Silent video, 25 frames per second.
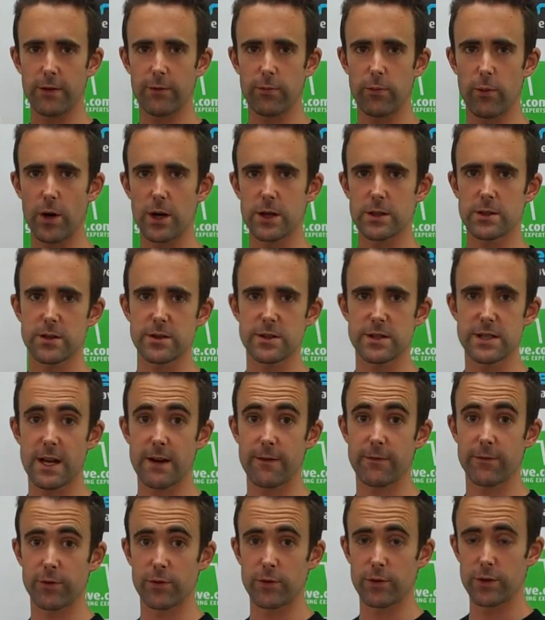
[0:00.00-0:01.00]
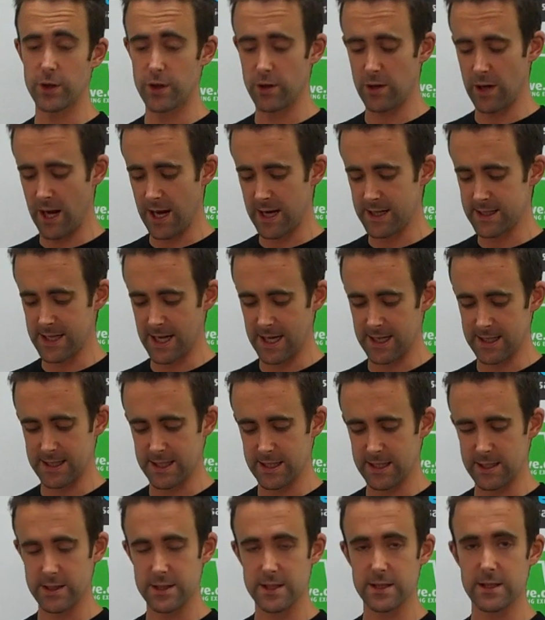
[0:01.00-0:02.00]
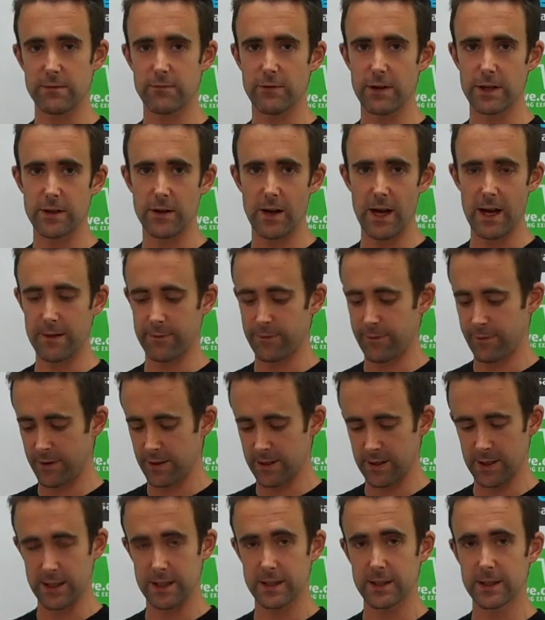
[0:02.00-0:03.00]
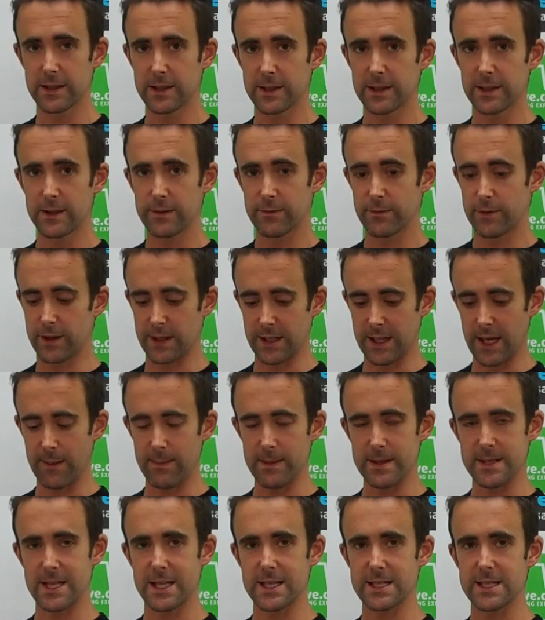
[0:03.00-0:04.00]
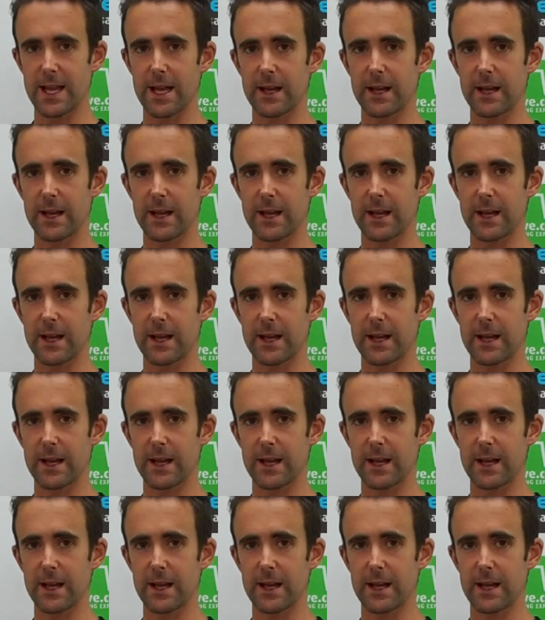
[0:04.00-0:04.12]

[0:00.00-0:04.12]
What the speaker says: They've worked on several new latexes Rinat have for the coming season.